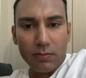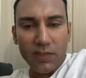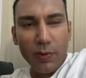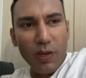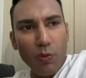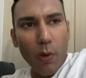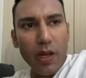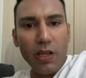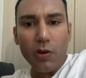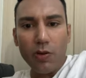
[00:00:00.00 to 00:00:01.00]
they want to
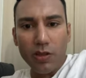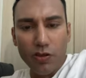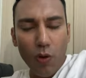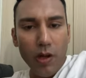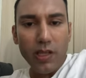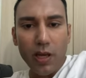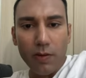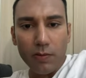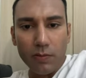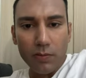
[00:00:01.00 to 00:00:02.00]
ruin you, destroy you,
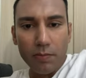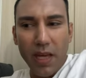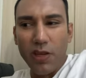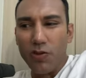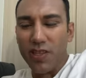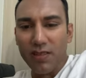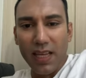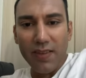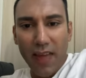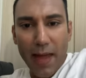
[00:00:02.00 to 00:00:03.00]
make you just
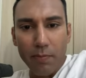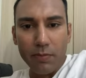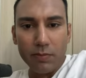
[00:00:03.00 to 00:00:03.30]
like them.